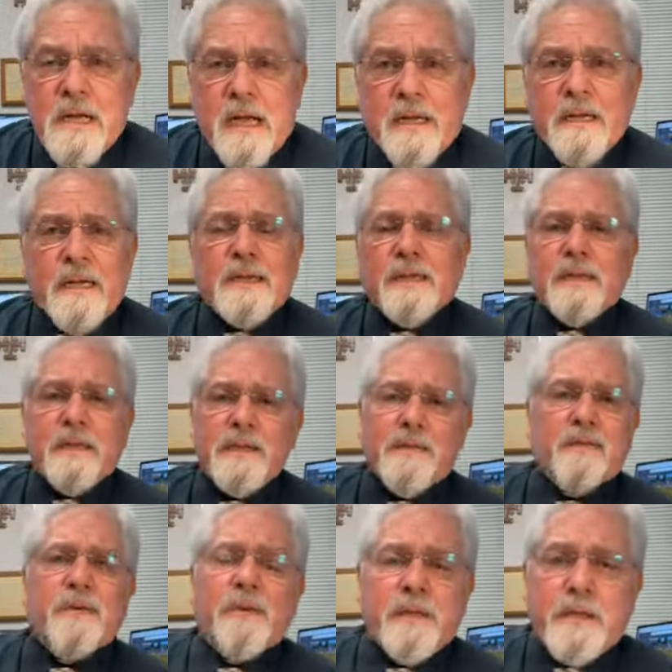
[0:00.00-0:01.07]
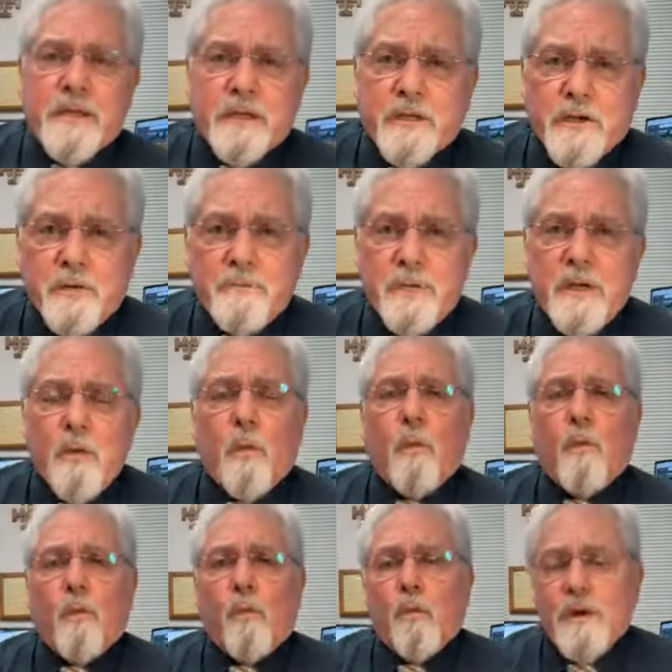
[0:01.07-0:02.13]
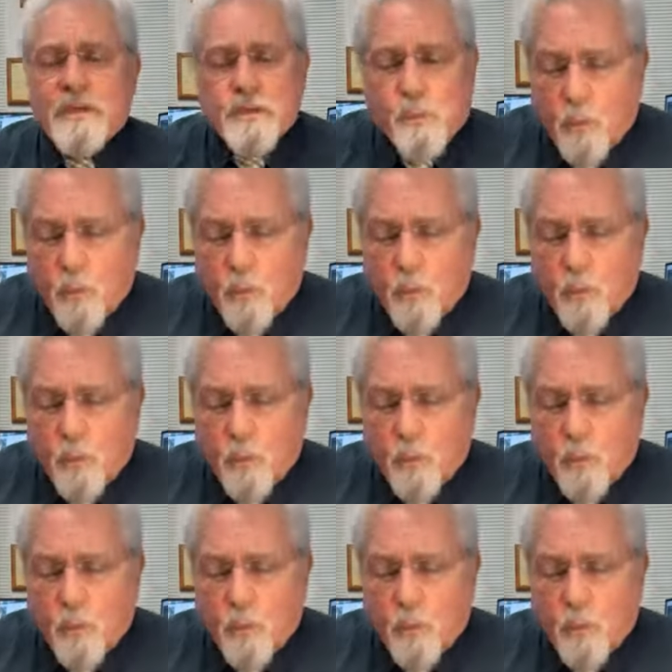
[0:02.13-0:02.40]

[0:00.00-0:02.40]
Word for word: And, and literally it could be which